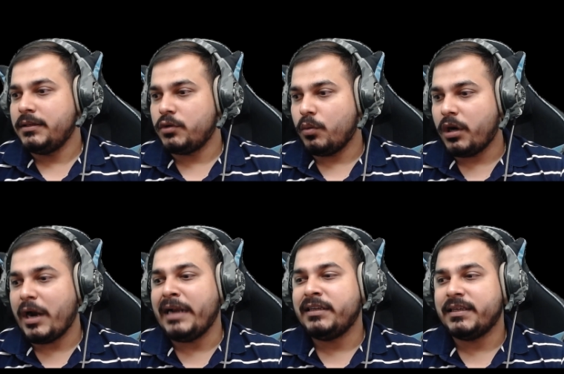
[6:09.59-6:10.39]
So what
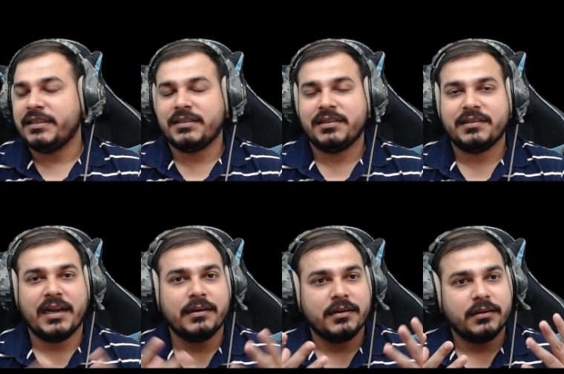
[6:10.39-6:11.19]
I'd suggest is
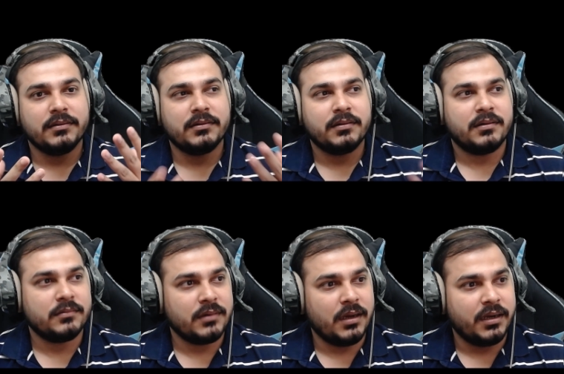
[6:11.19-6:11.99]
that
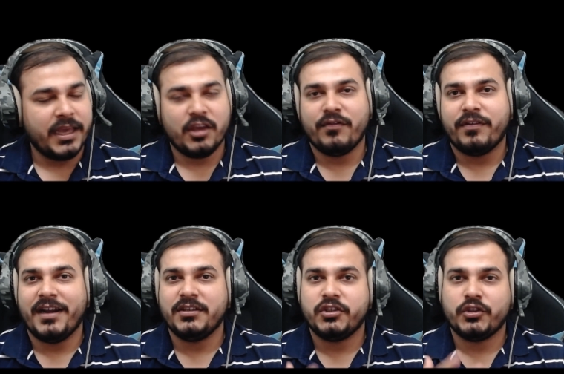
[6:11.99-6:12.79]
take your
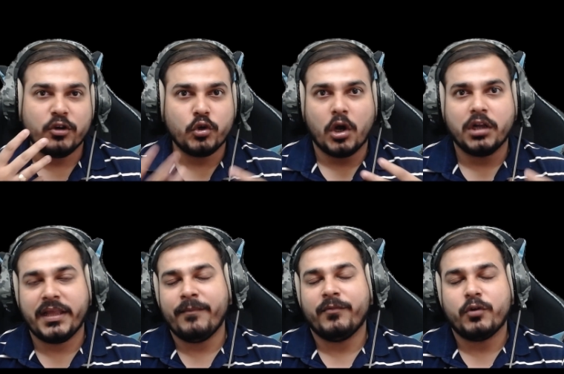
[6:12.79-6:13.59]
friends, try to
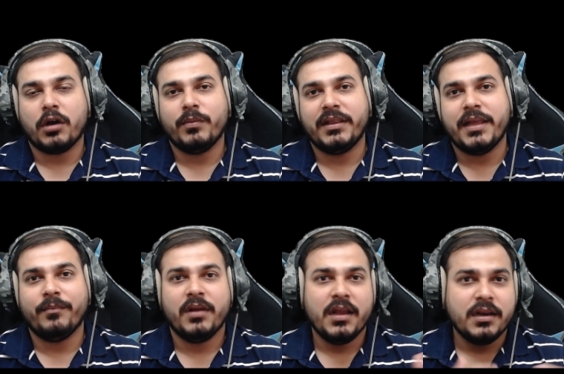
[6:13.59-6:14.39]
talk with
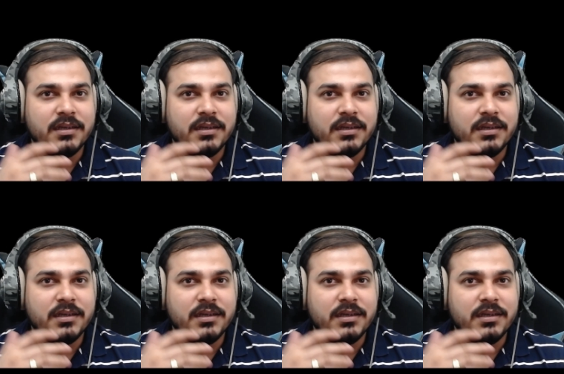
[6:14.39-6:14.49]
them,